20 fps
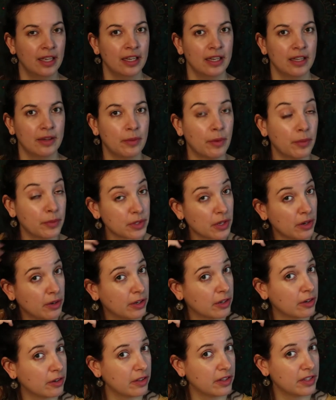Now what was
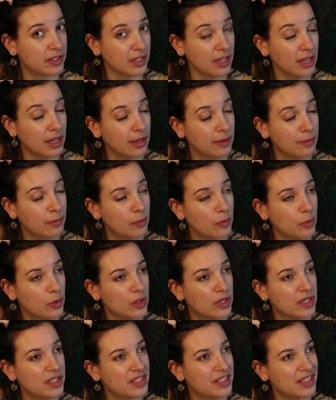going on at the time
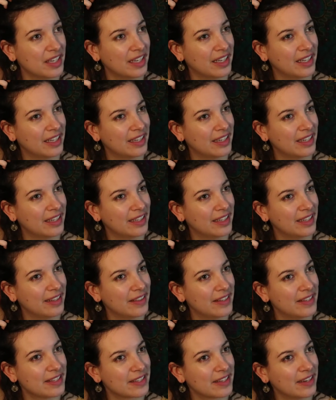was uh,
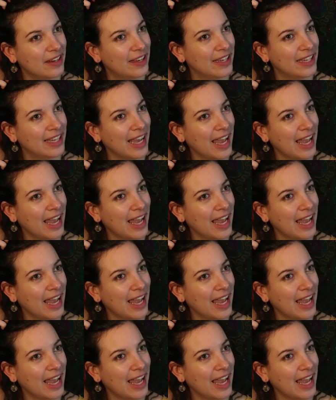this guy,